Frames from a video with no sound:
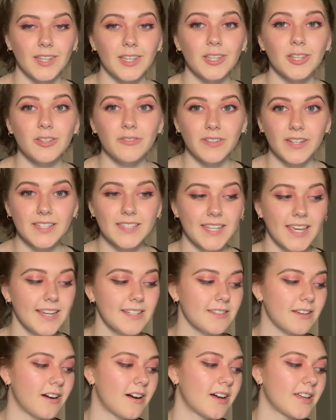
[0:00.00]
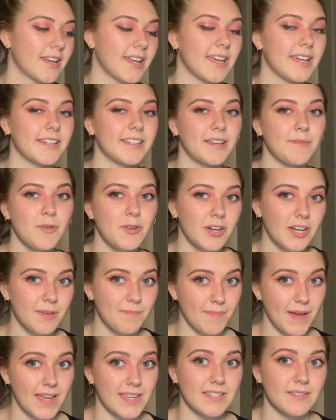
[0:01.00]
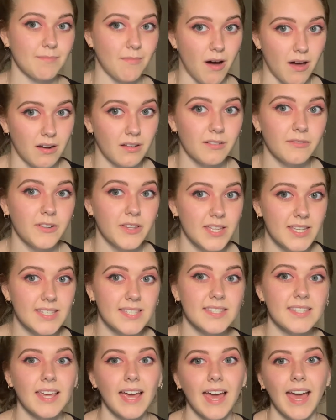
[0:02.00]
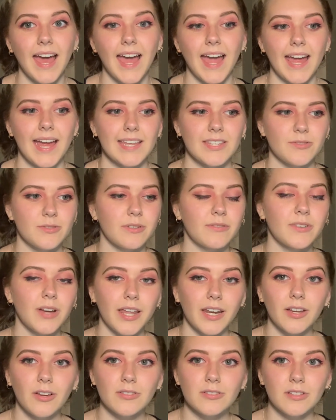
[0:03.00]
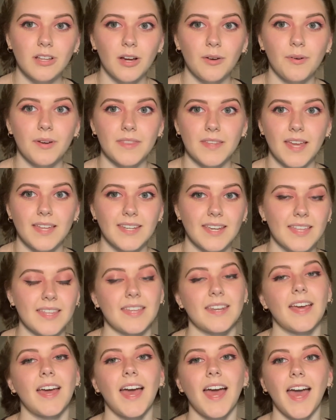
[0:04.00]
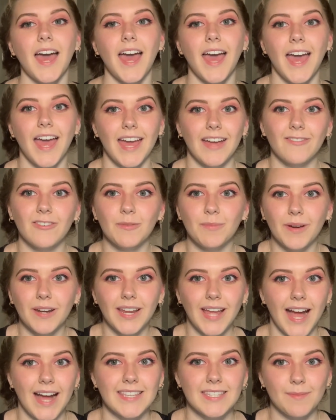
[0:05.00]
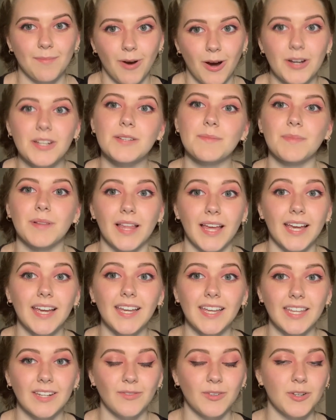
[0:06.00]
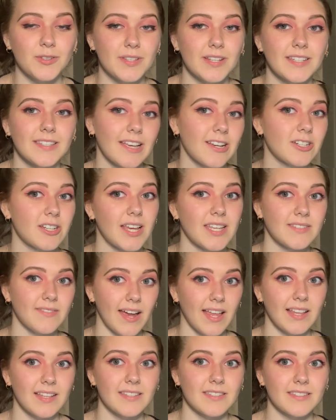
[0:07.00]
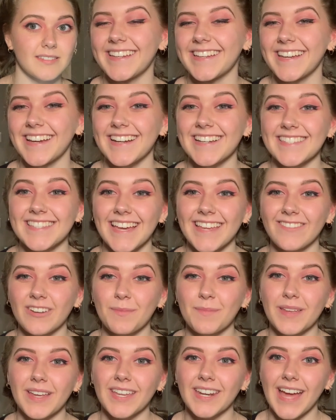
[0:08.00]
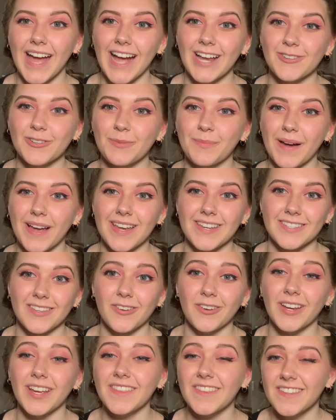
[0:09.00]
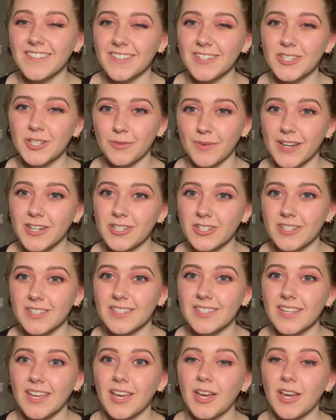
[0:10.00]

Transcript: UVic takes on a community-based model for this, and sort of kind of goes along with the idea that everybody has a part to play in reducing sexualized violence. Aside from being an actual bystander in these situations,